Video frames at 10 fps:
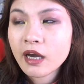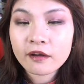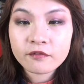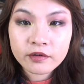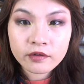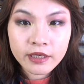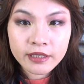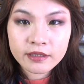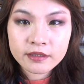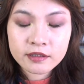I feel
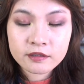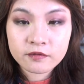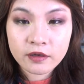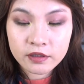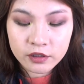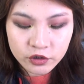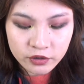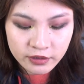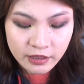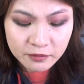like this
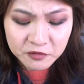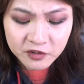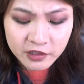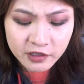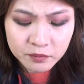foundation definitely